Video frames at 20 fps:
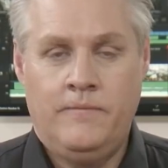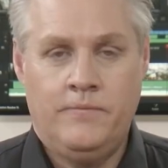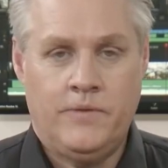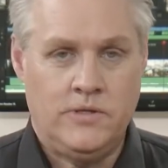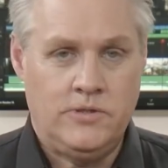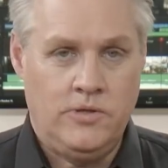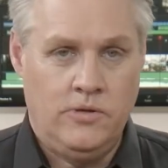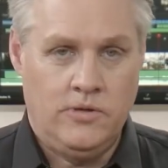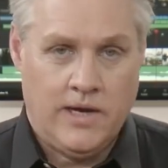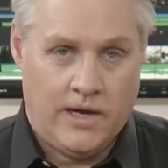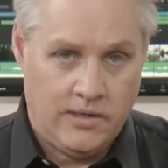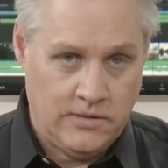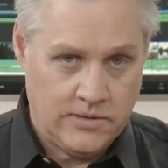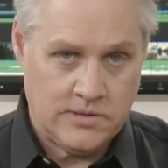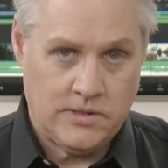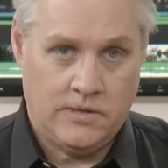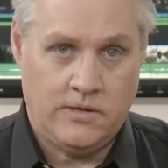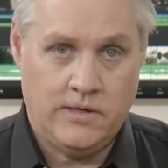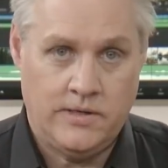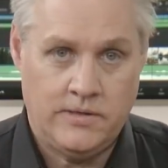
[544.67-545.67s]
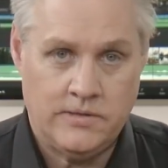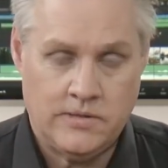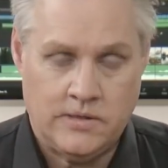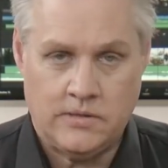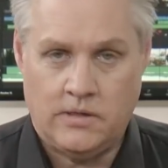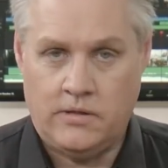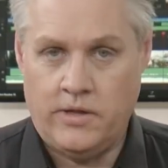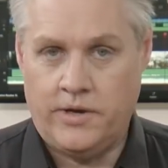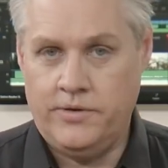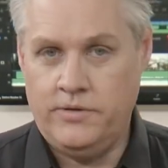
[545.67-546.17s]
There's new color science, there's
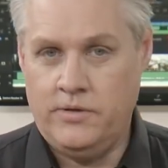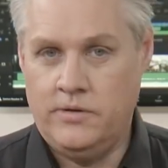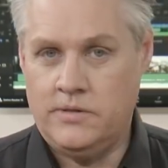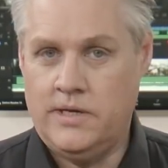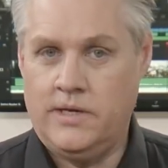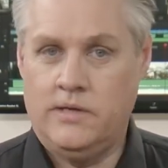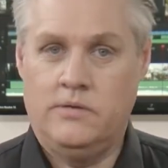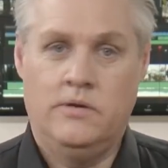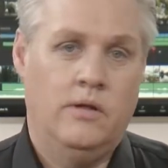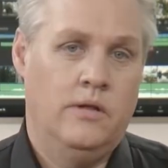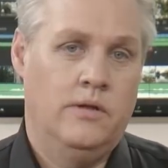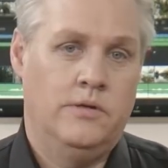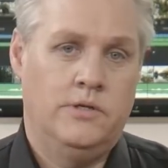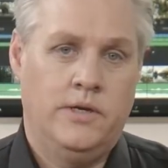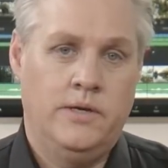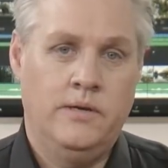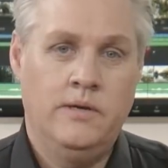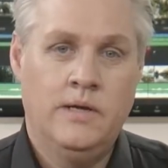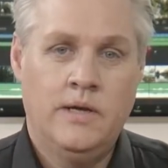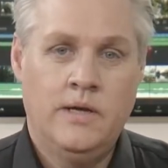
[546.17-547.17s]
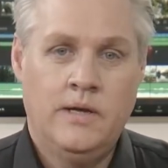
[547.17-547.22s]
a lot of new technology.